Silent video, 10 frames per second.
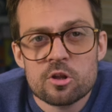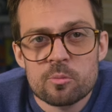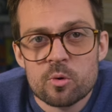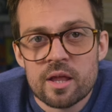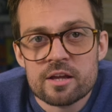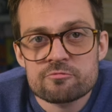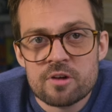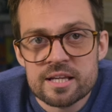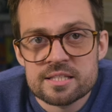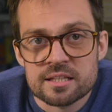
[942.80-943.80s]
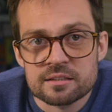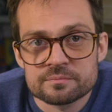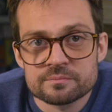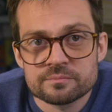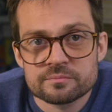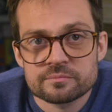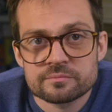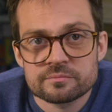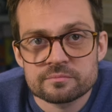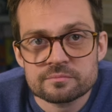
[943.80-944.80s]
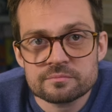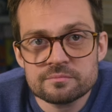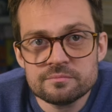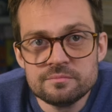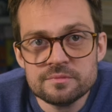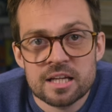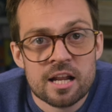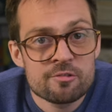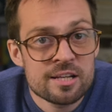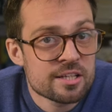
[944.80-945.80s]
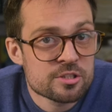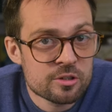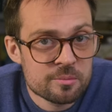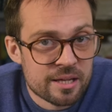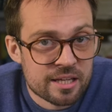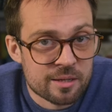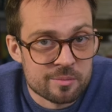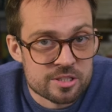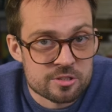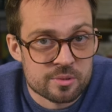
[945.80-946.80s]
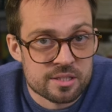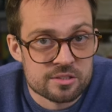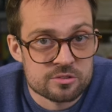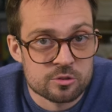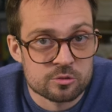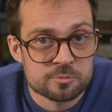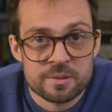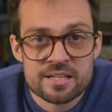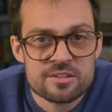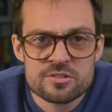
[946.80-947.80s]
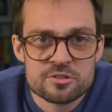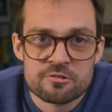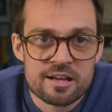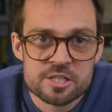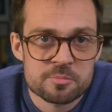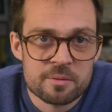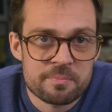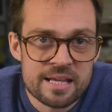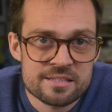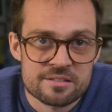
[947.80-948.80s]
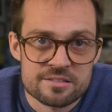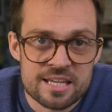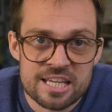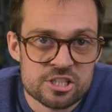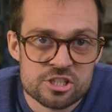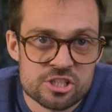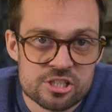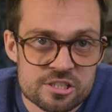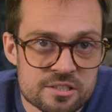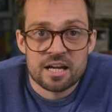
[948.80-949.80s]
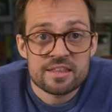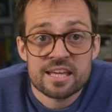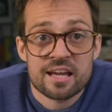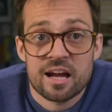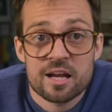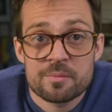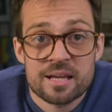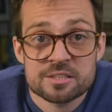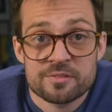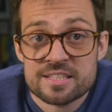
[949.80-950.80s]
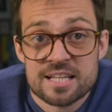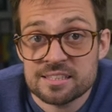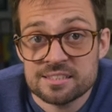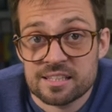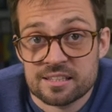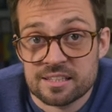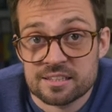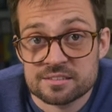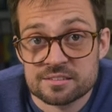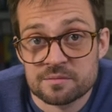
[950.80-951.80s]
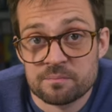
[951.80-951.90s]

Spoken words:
lot more like writing. And I really enjoy making images with these tools, but it doesn't scratch my painter's itch. I think AI makes fantastic things.